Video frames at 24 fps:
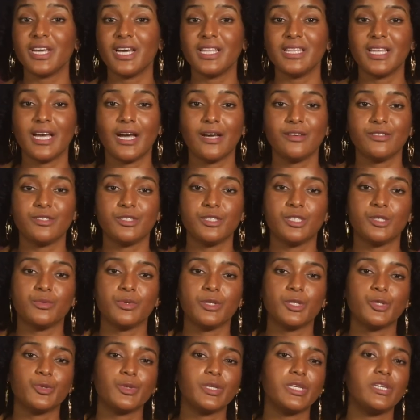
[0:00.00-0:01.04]
allows you to
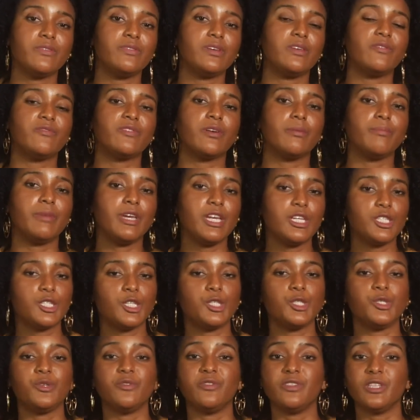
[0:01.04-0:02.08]
retrieve
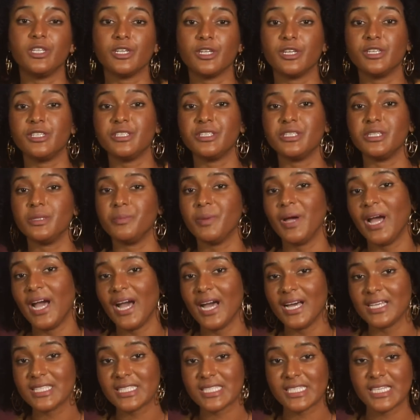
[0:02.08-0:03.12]
information you've learned in the
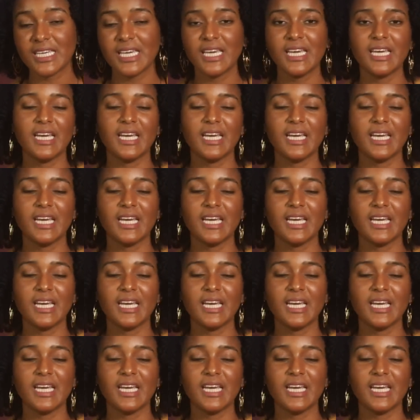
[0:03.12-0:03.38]
past